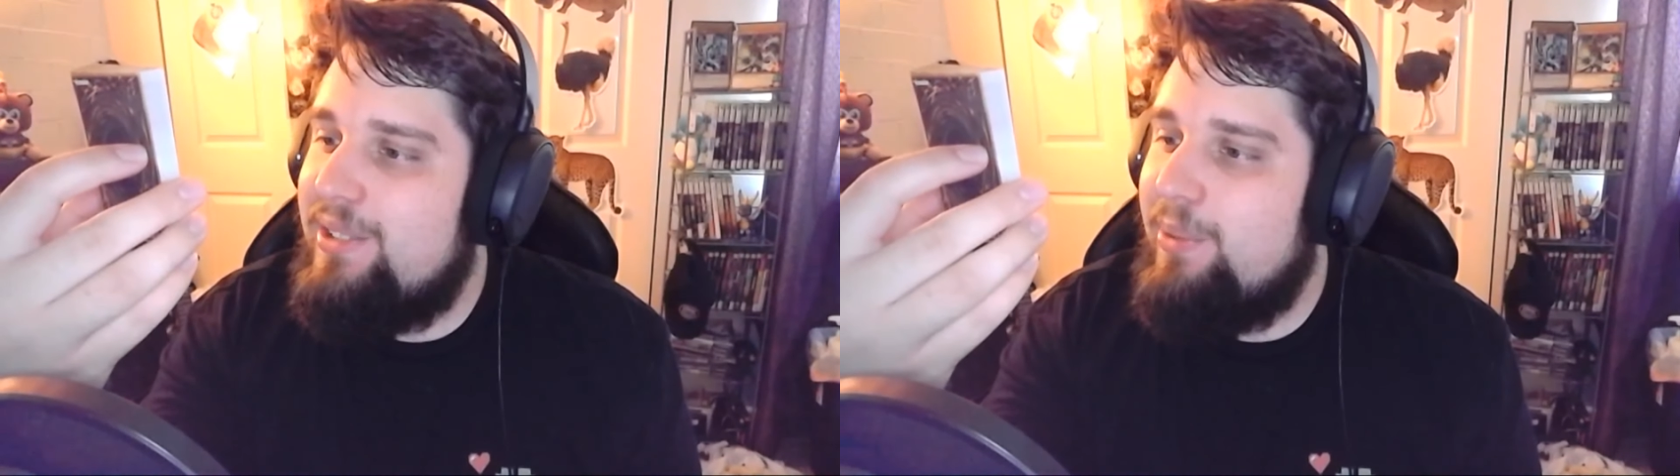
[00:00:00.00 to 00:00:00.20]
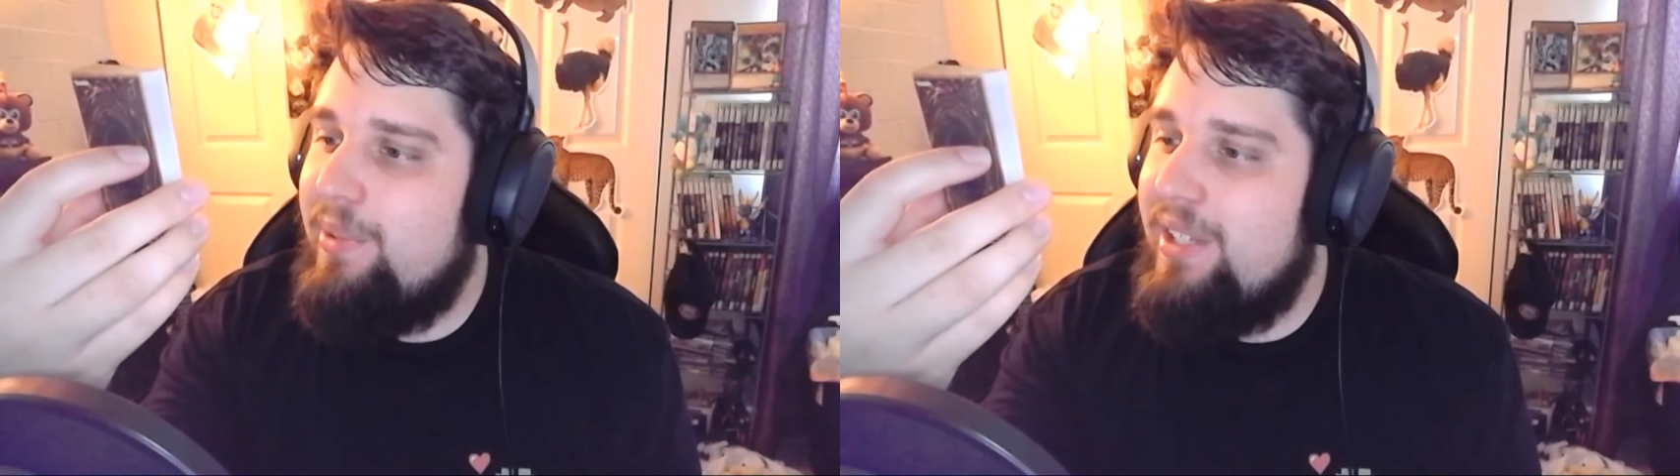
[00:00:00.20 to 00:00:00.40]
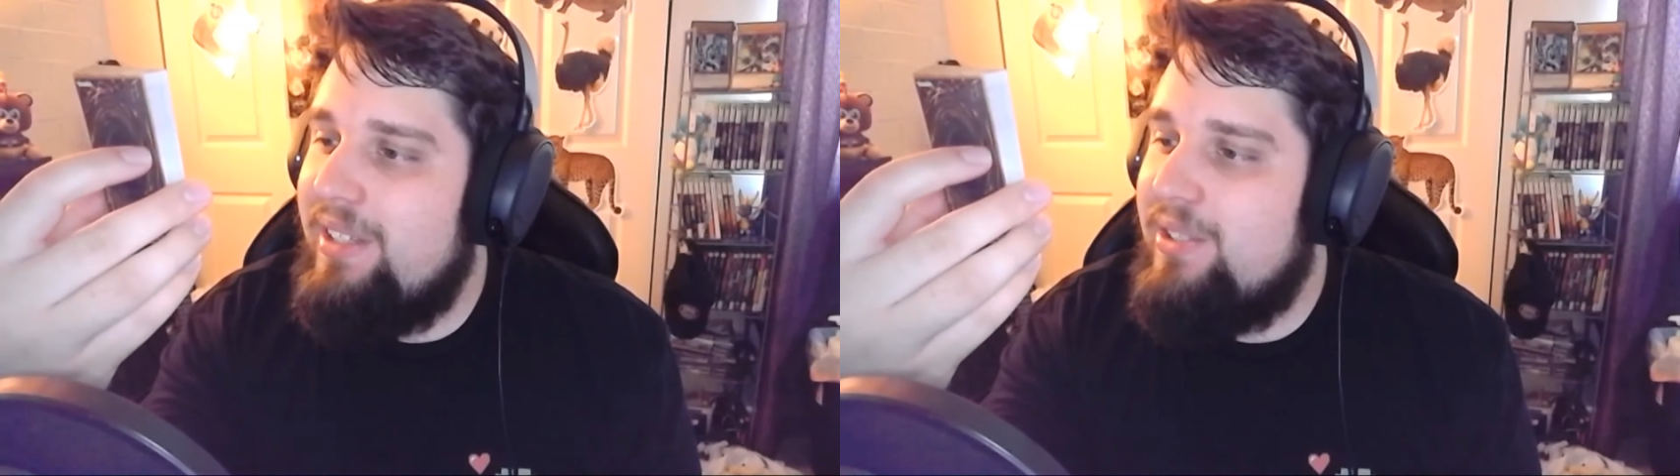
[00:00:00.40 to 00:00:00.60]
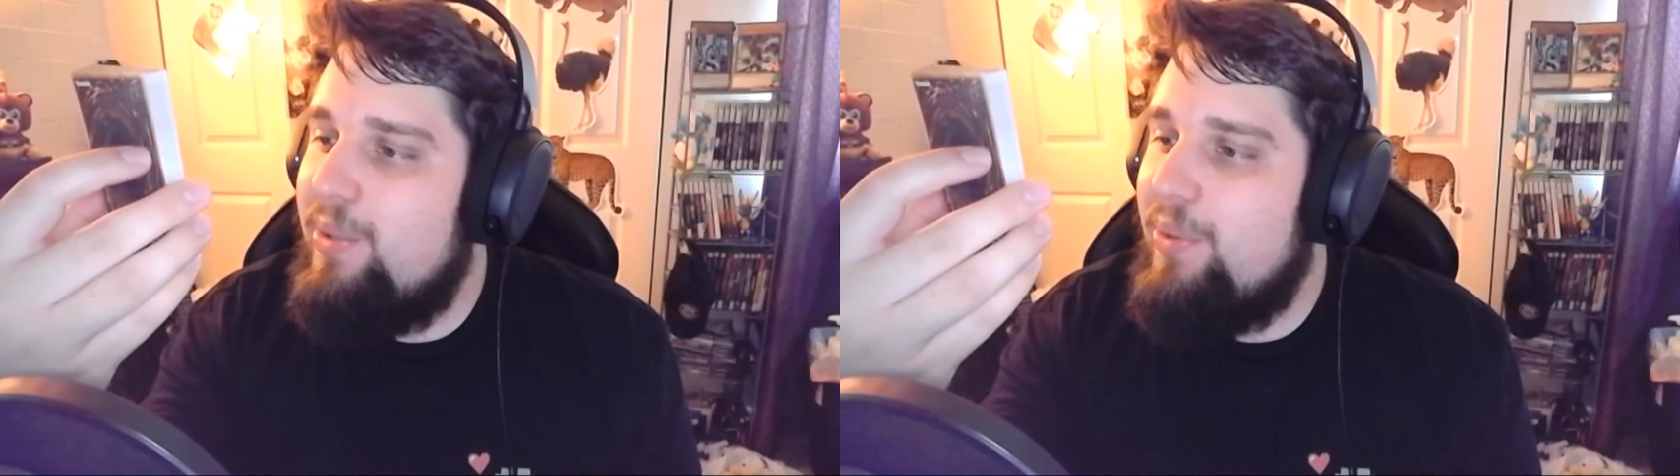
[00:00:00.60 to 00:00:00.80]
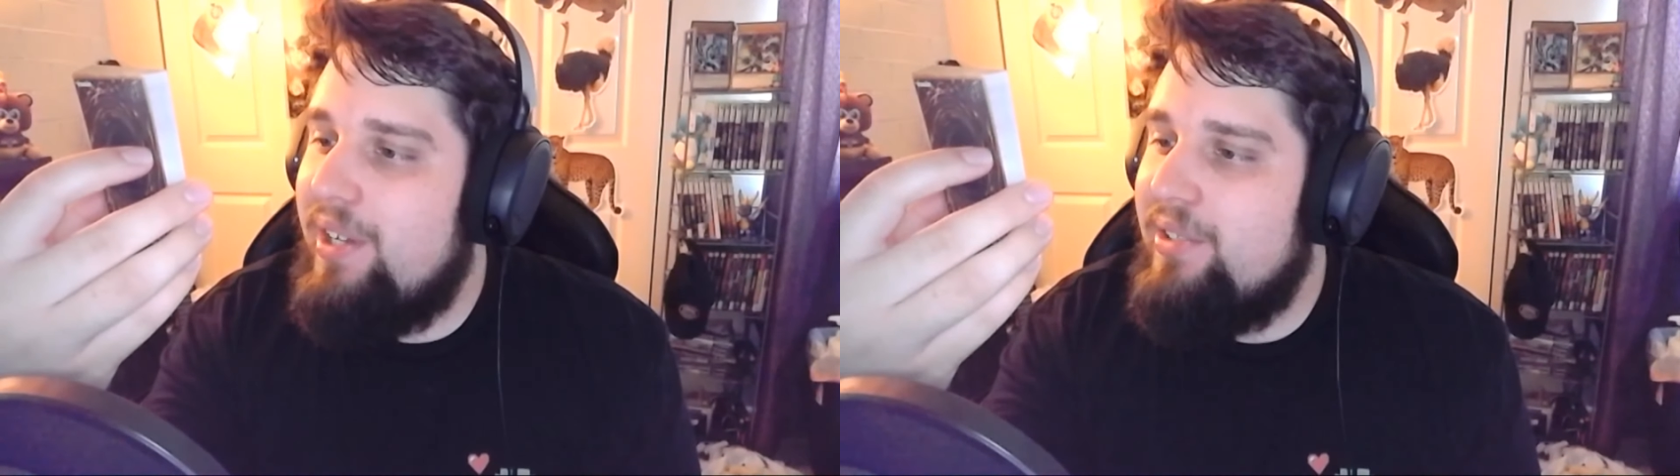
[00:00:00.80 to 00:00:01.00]

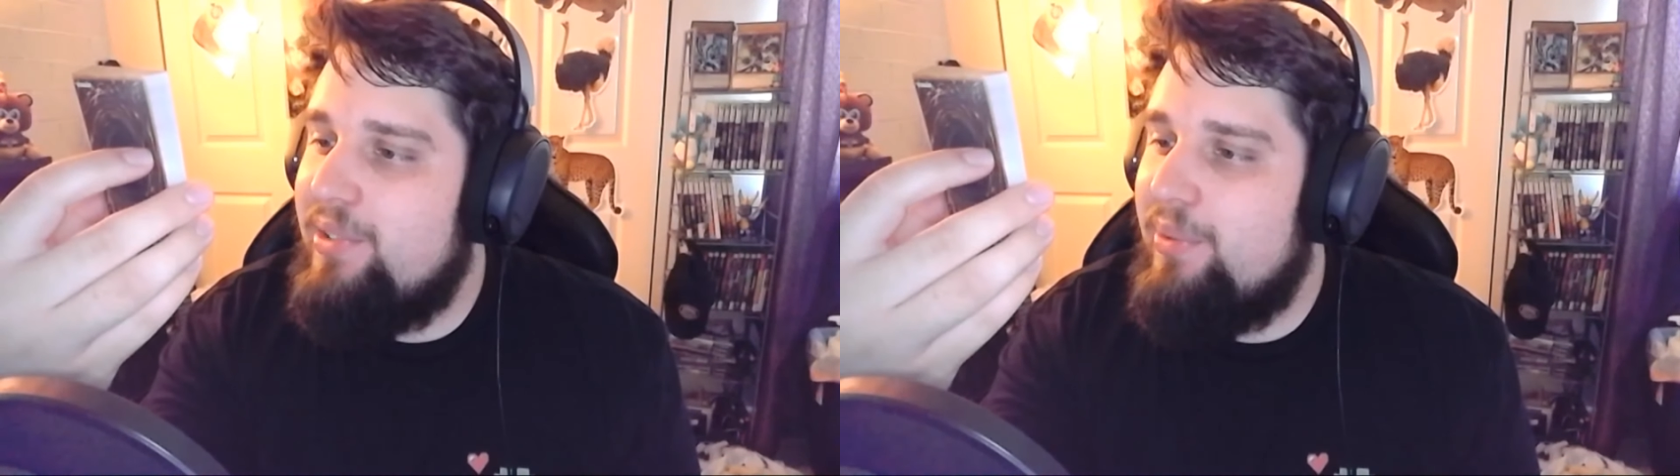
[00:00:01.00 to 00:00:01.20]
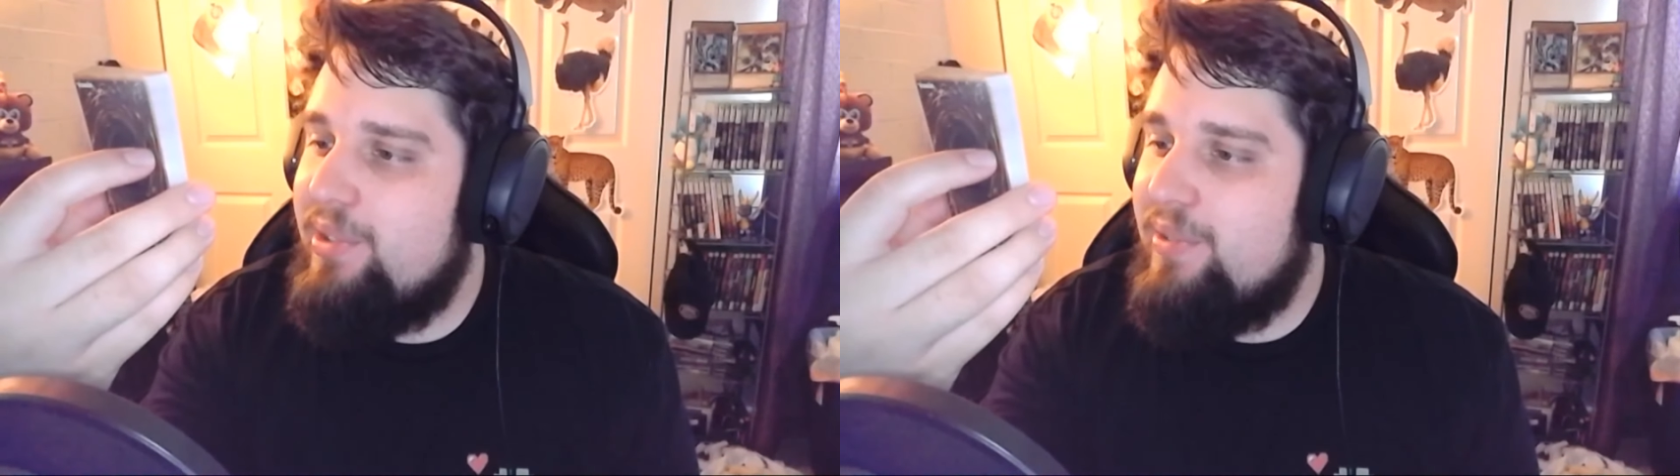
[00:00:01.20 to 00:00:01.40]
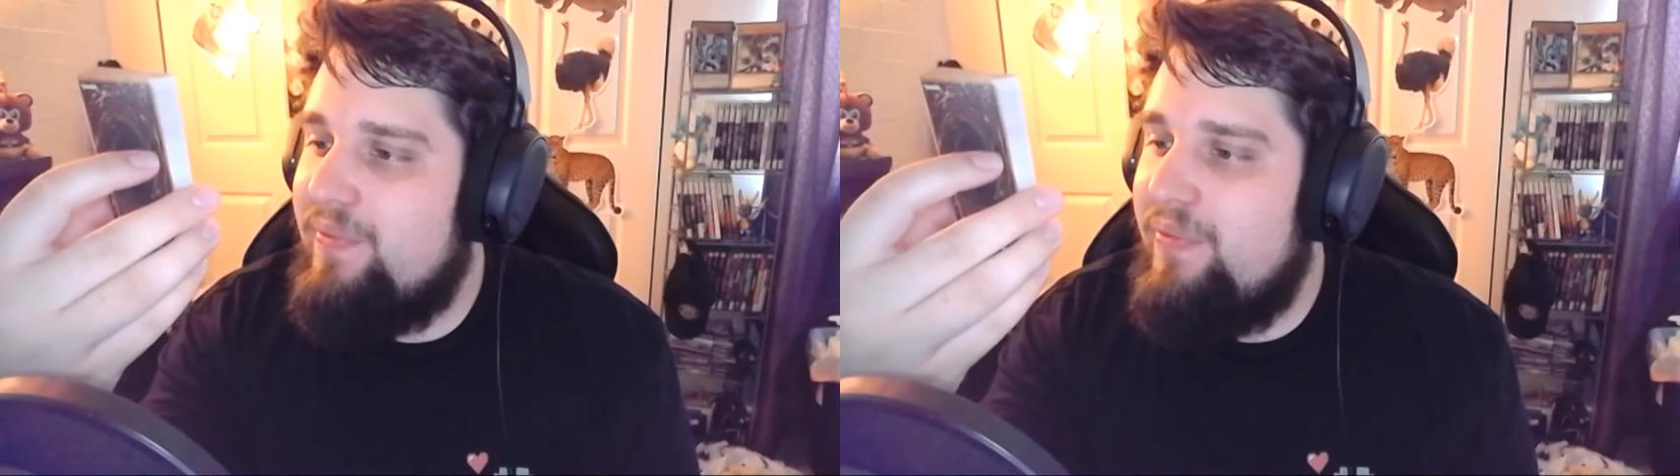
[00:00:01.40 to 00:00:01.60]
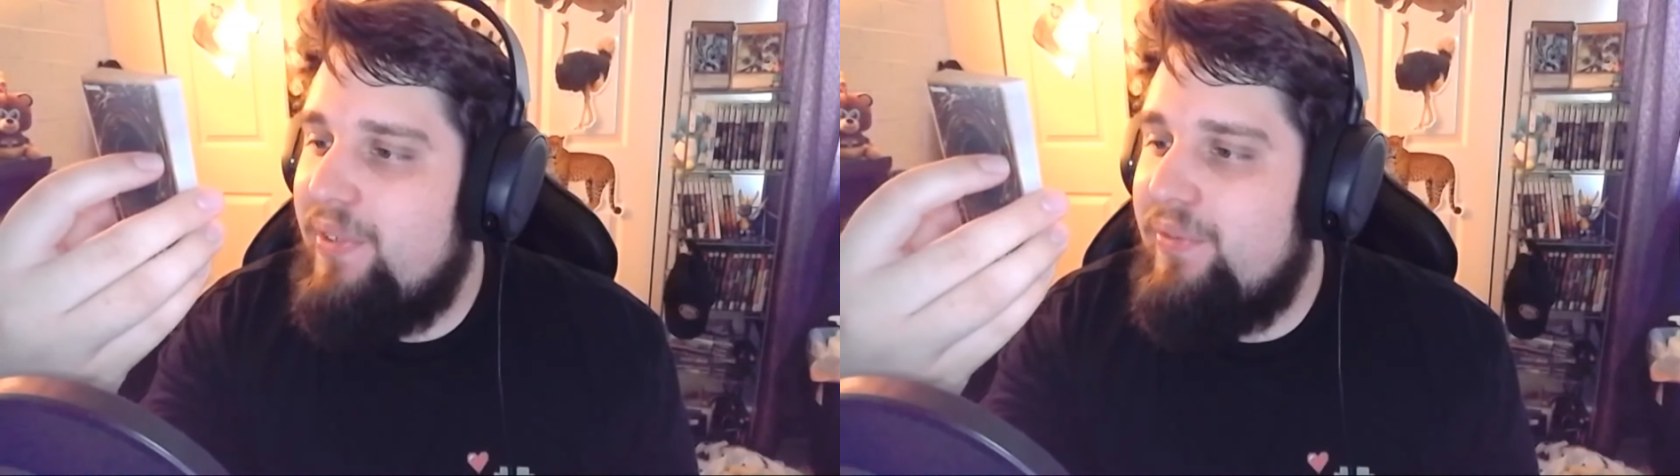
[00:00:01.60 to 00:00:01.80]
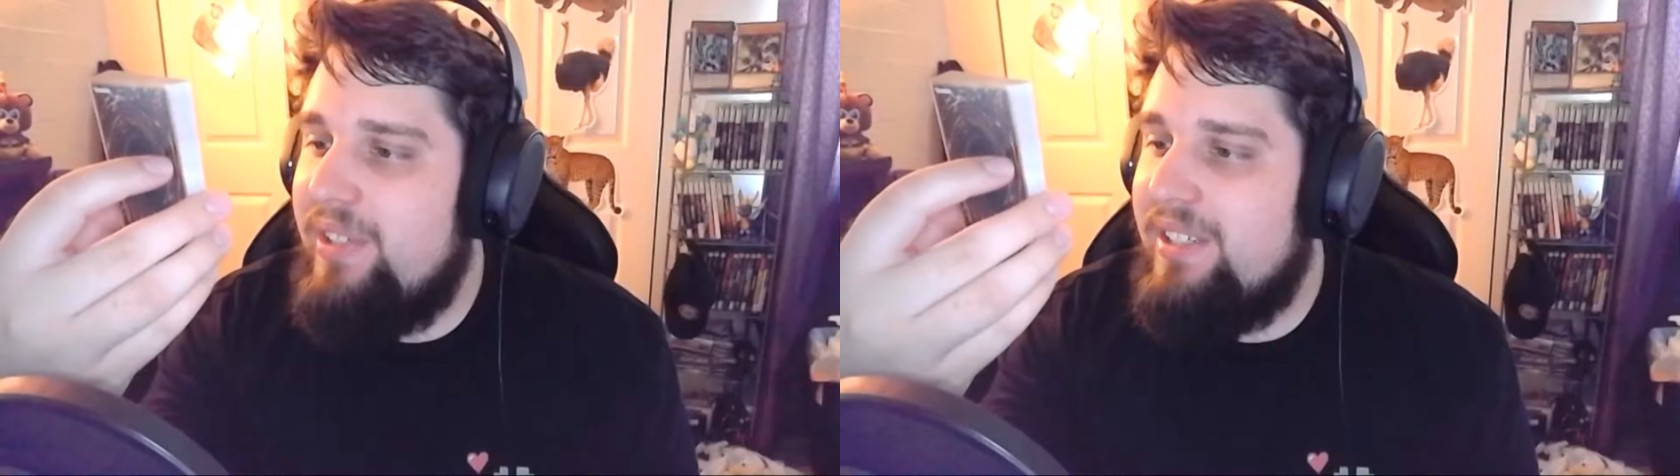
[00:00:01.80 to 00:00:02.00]

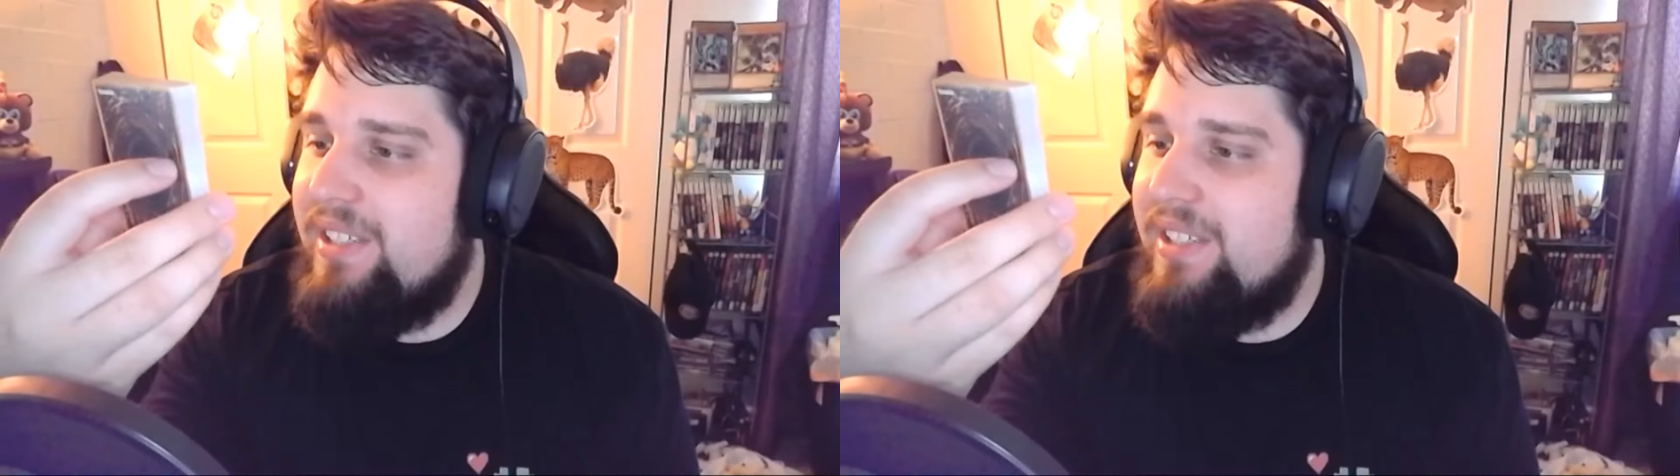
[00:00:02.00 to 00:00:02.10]
2,350